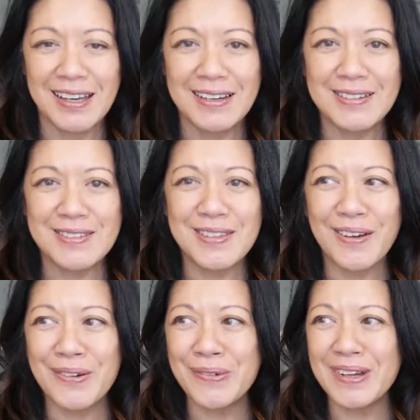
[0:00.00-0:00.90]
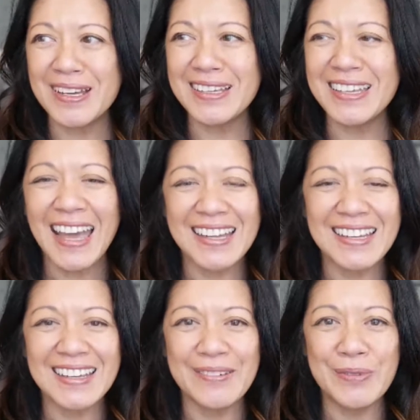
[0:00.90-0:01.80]
So yet
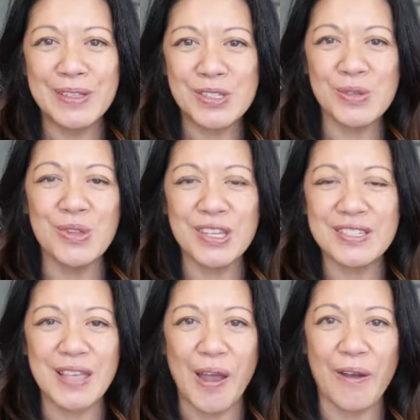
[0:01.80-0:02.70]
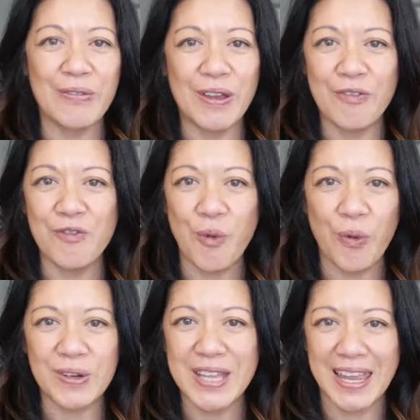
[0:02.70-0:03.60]
we do this every
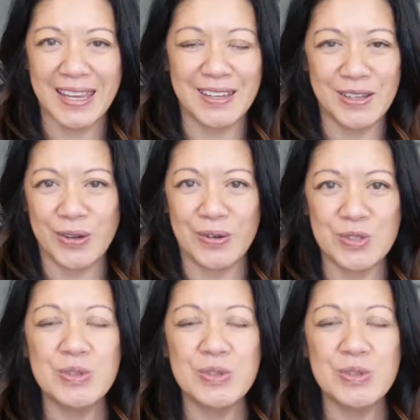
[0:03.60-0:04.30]
4 to 8 years.